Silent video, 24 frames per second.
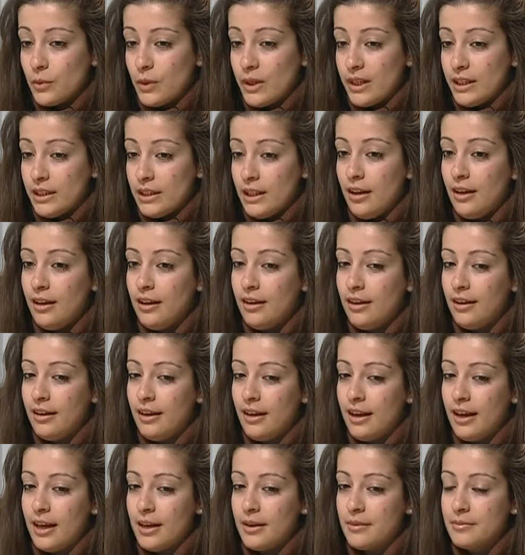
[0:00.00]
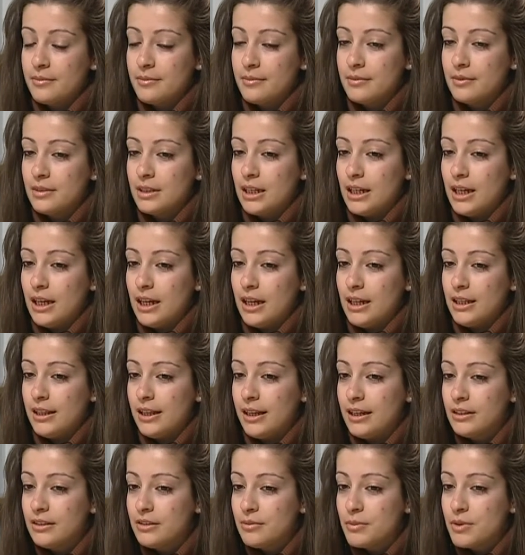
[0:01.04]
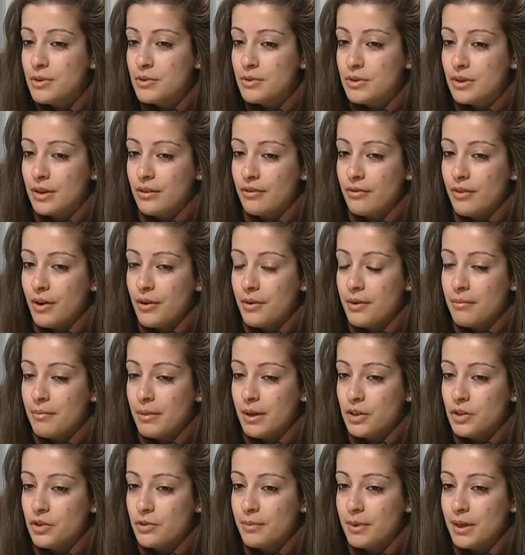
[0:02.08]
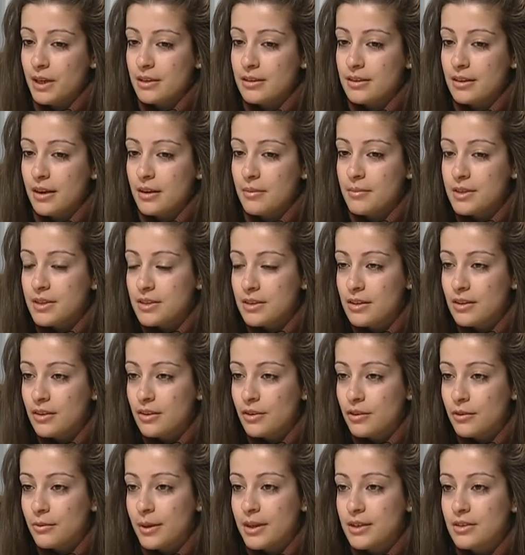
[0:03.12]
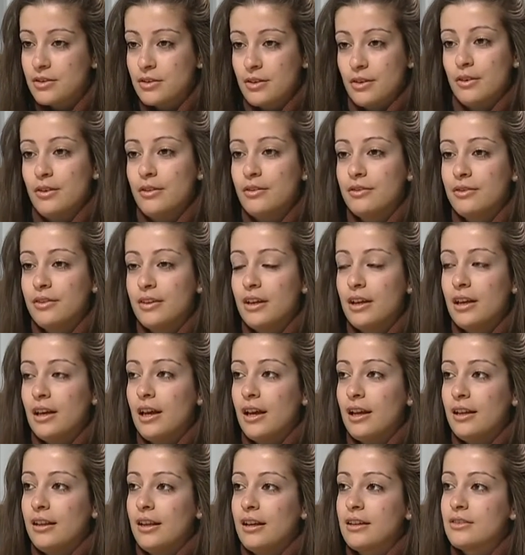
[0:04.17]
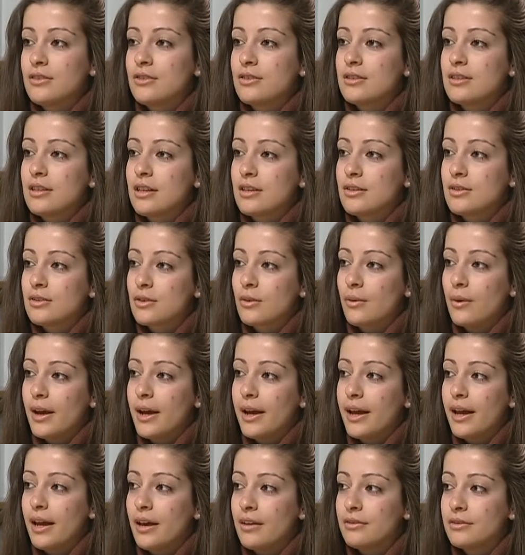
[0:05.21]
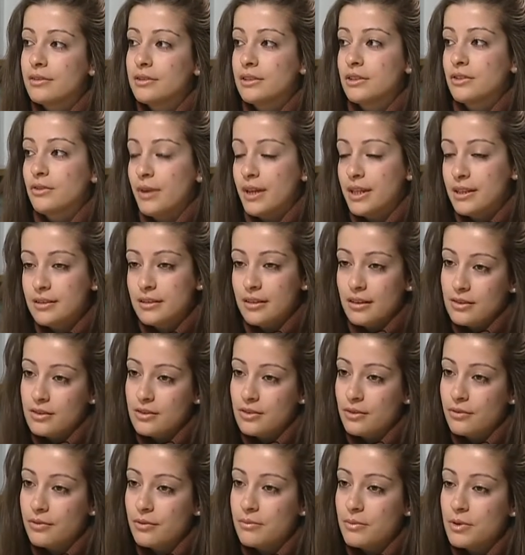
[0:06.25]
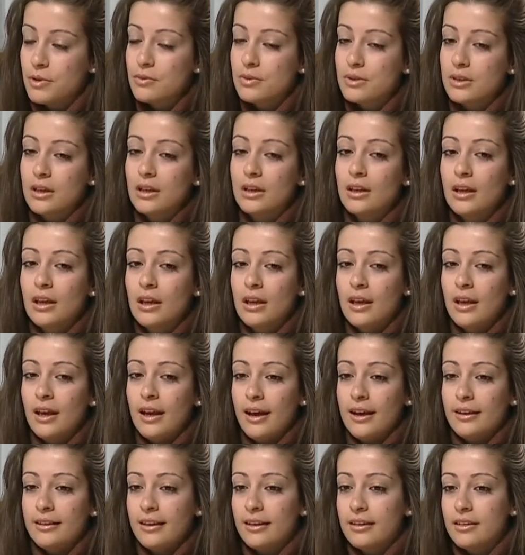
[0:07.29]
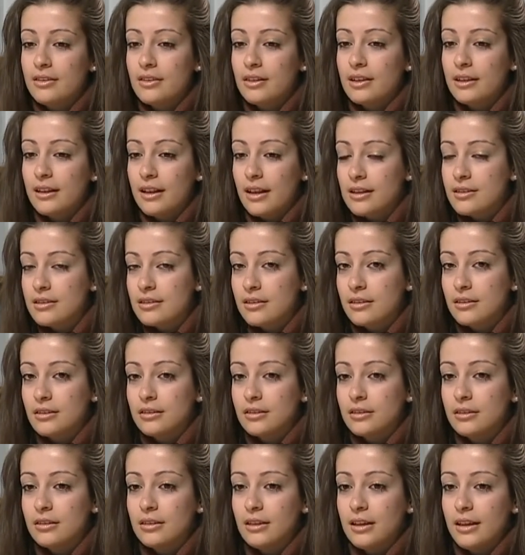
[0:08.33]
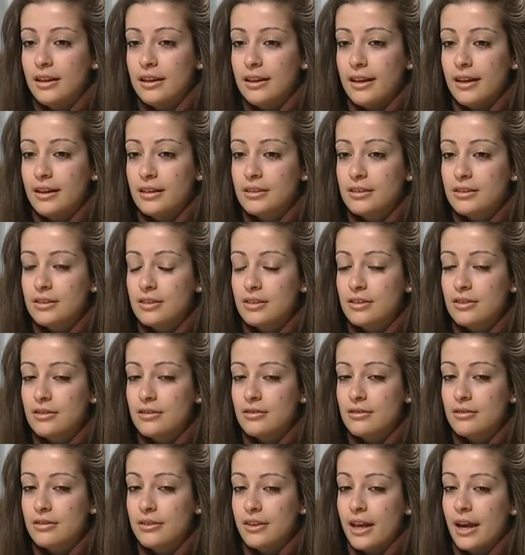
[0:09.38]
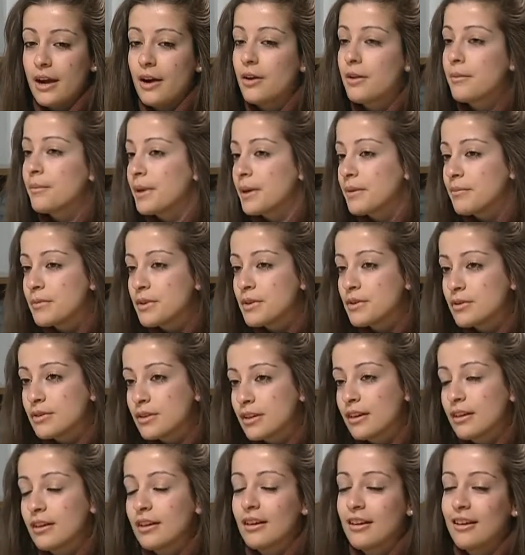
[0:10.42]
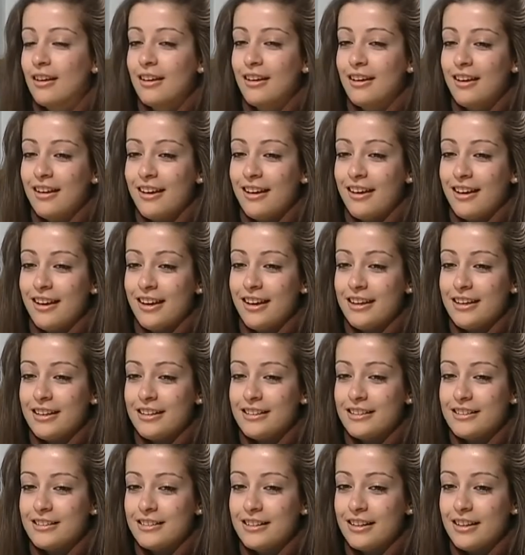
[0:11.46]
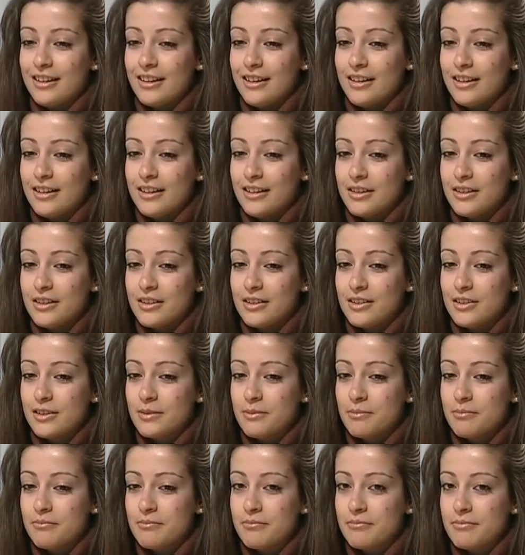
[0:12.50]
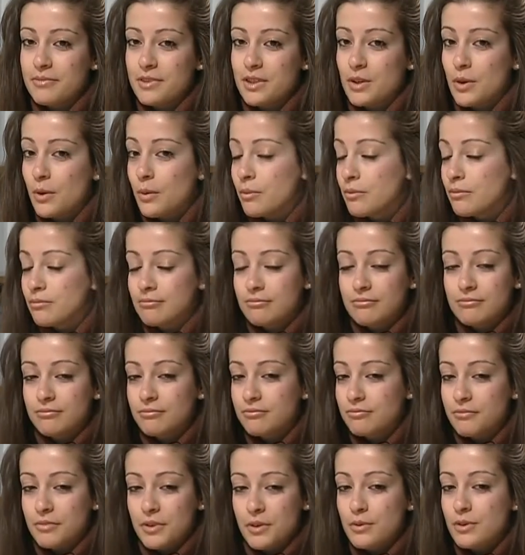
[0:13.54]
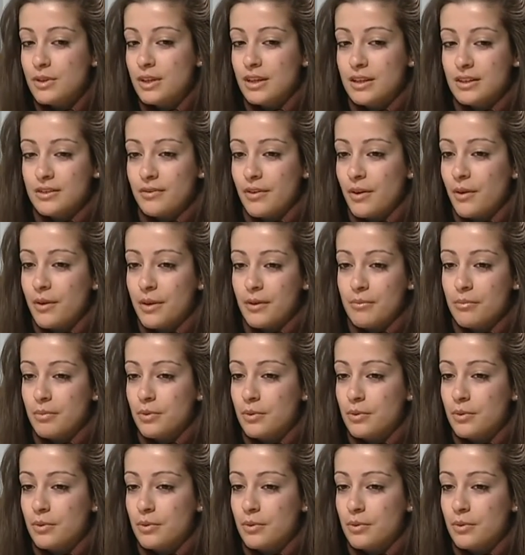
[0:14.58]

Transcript: Well, I like music very much because I'm a singer myself. I like to sing, so I have a great taste of music. I like the classical, I like the Arabic music, and so music is very